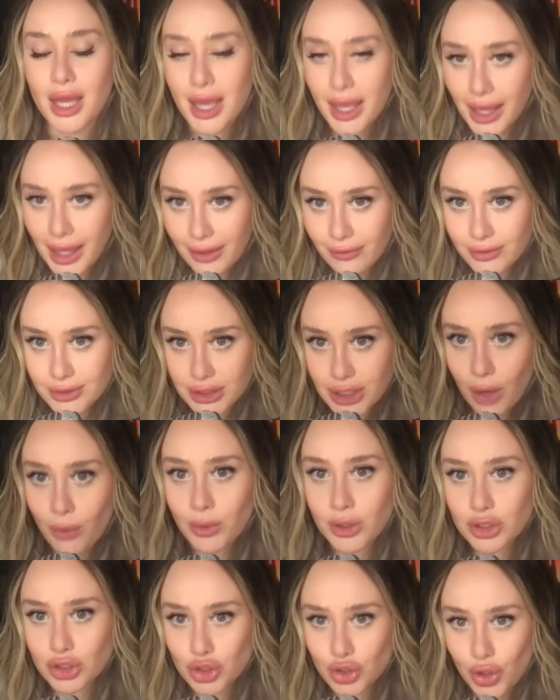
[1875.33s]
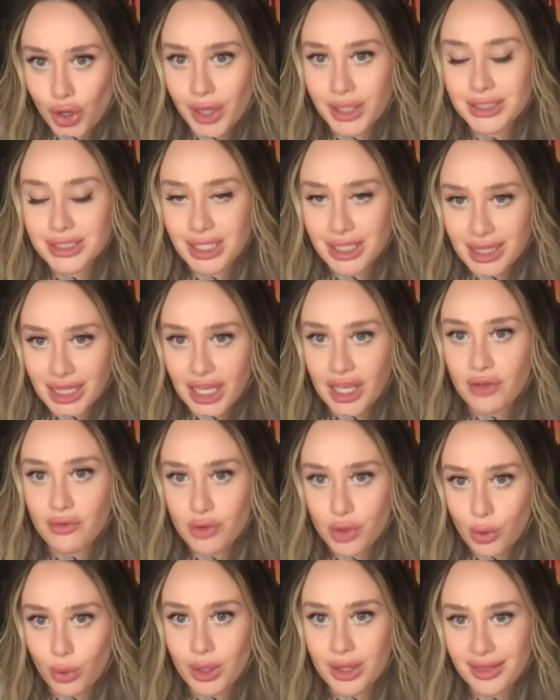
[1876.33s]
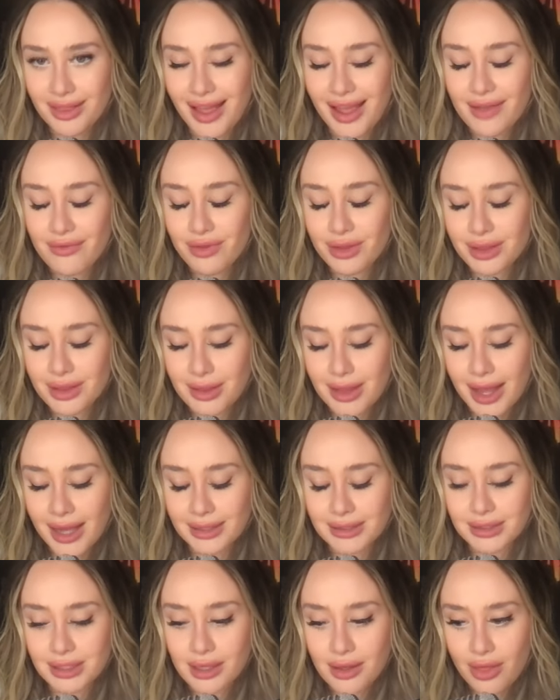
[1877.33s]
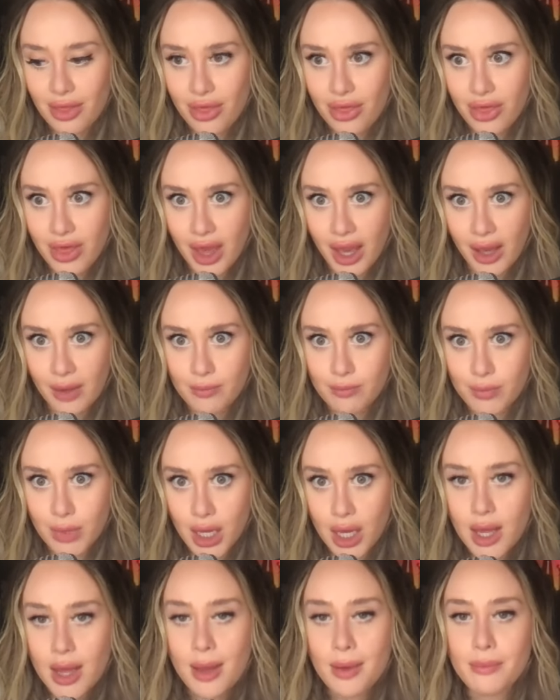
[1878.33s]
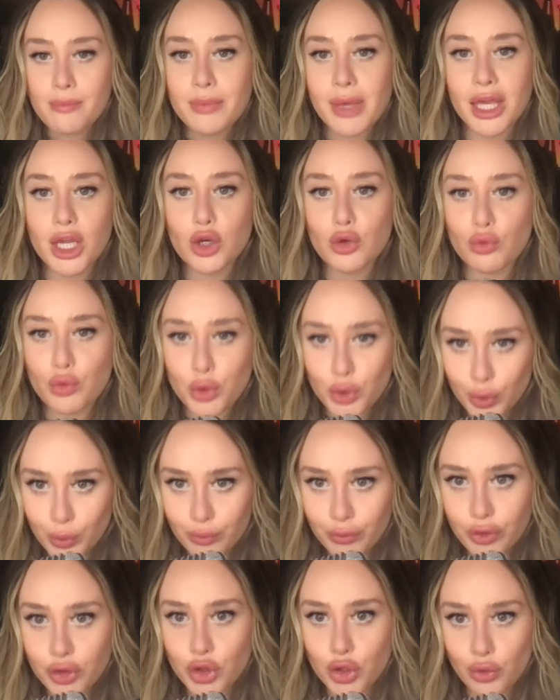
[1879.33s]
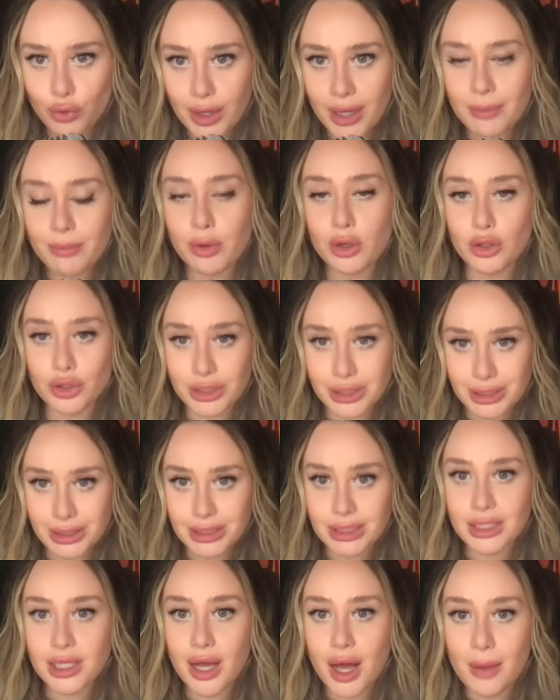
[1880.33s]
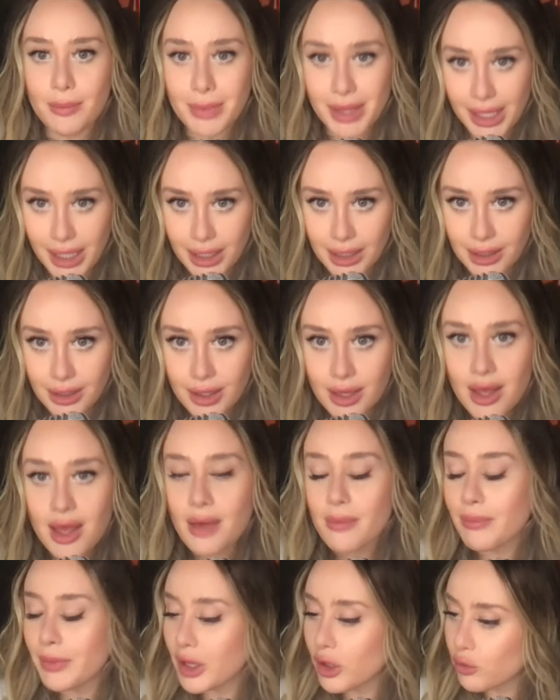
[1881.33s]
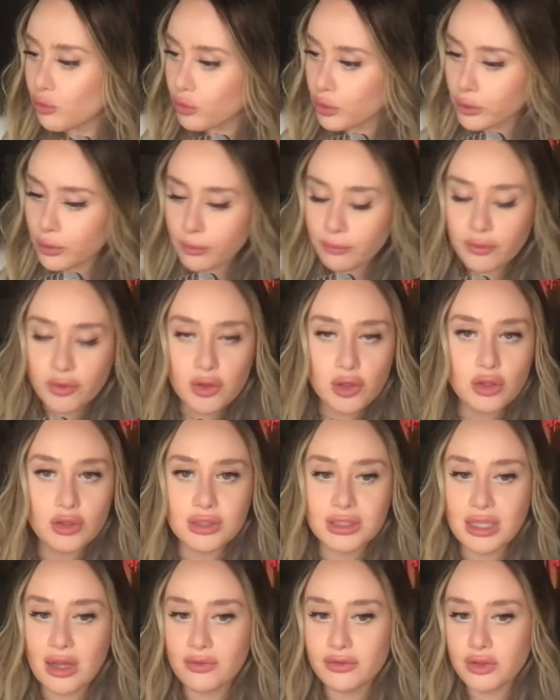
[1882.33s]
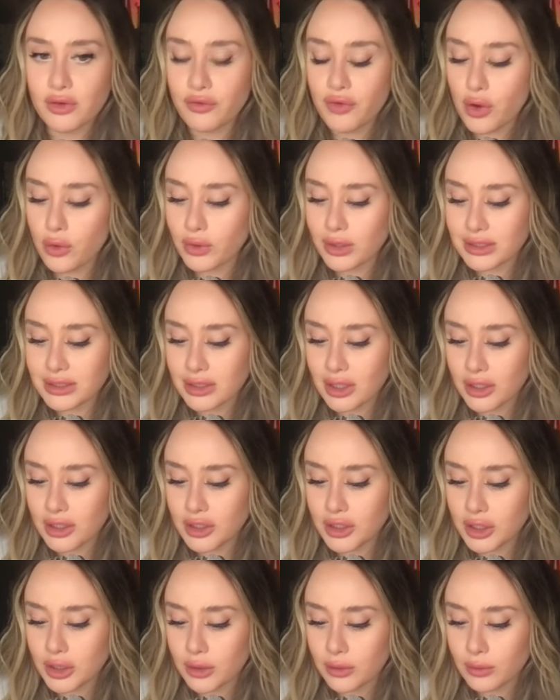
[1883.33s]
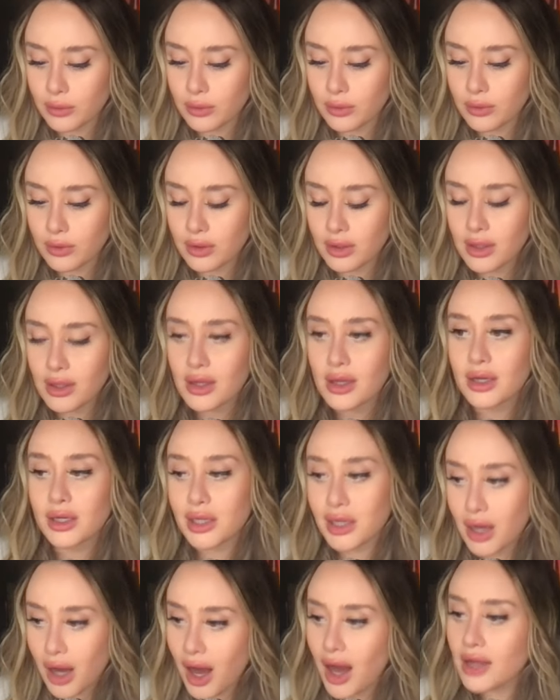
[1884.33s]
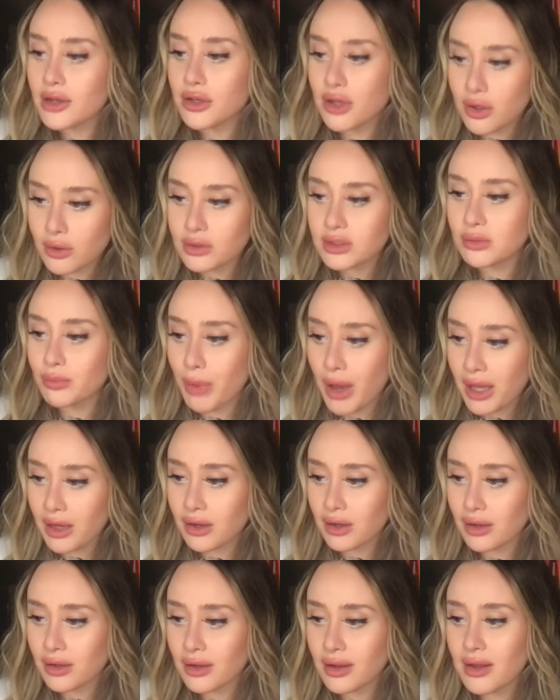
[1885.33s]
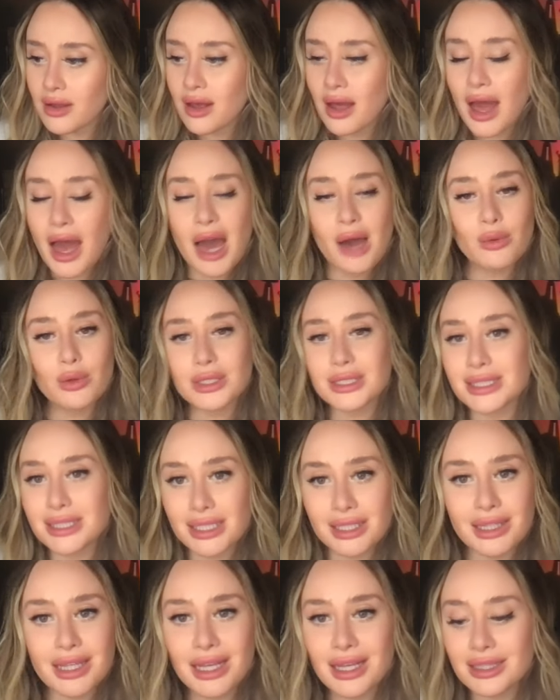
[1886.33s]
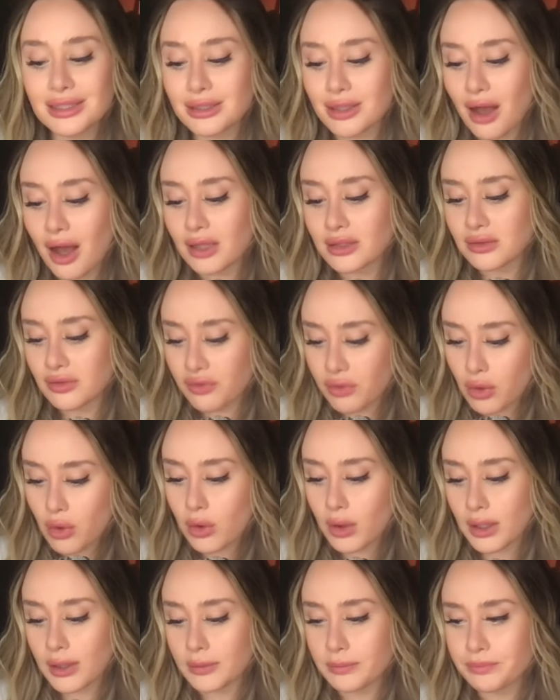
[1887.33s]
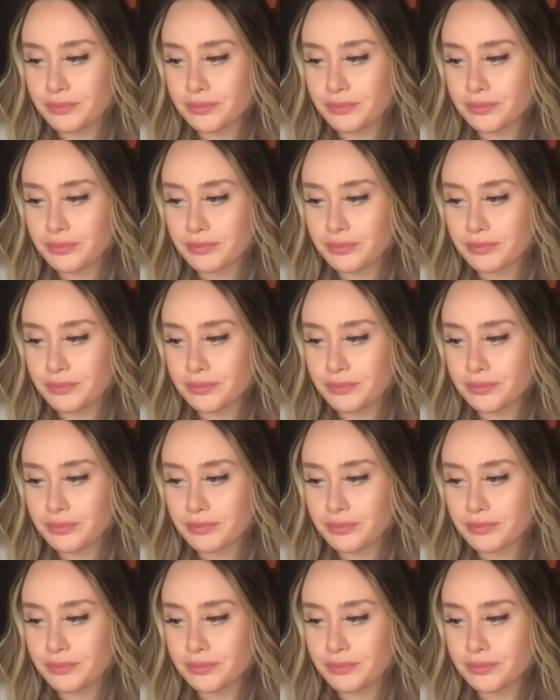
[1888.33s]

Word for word: If someone's trying to leave your life, let them. Make room for the right person to come in. Make room for yourself to focus on you. God knows better. Our ceiling is God's floor